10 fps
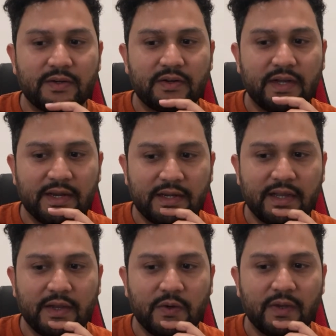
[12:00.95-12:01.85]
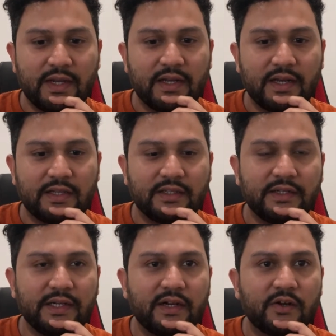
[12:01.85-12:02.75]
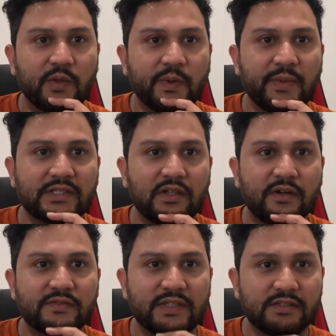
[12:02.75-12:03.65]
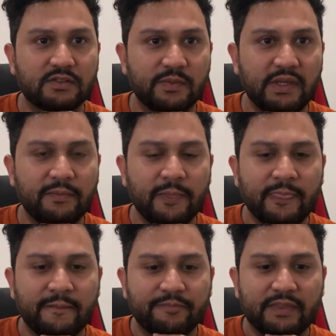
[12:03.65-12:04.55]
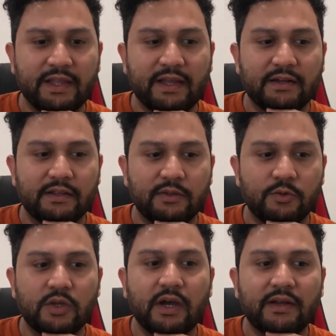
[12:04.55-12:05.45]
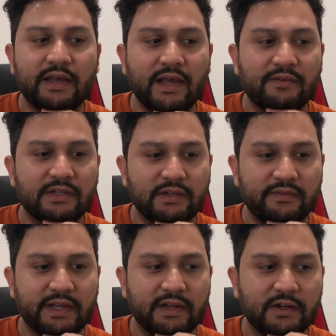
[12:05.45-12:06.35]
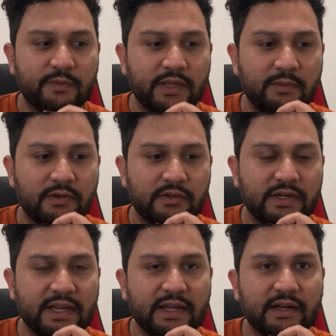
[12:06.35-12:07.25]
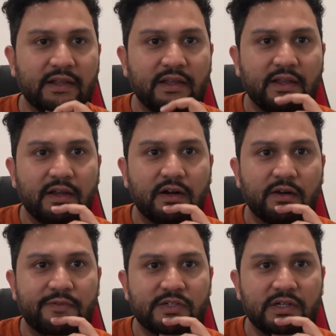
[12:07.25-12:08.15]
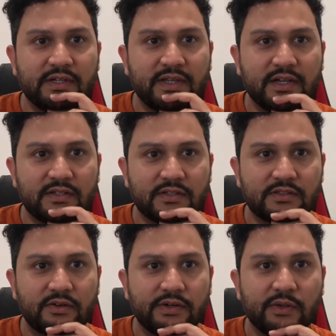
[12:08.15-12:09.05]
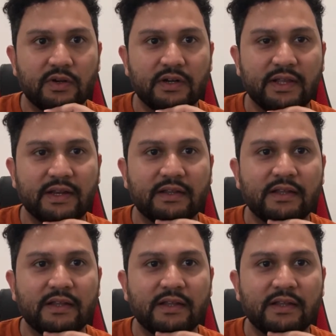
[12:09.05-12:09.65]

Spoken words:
right now, and I think the data argument makes a lot of sense to me, that you got to have a ton of data to be able to train an artificial intelligence or a neural net,